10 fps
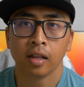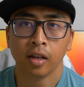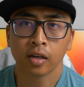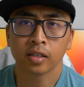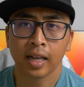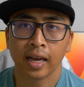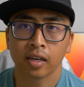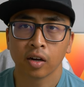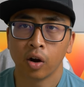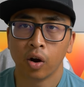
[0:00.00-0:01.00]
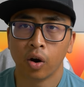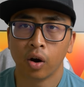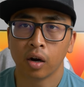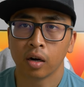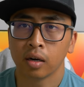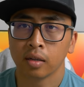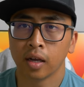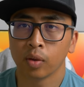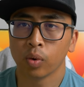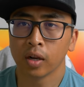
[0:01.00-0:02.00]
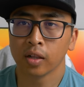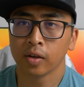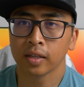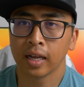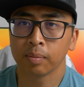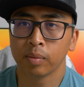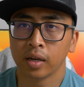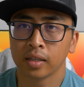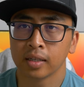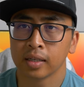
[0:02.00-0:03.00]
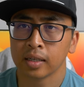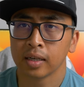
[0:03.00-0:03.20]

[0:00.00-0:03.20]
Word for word: looks like, or not what it looks like, but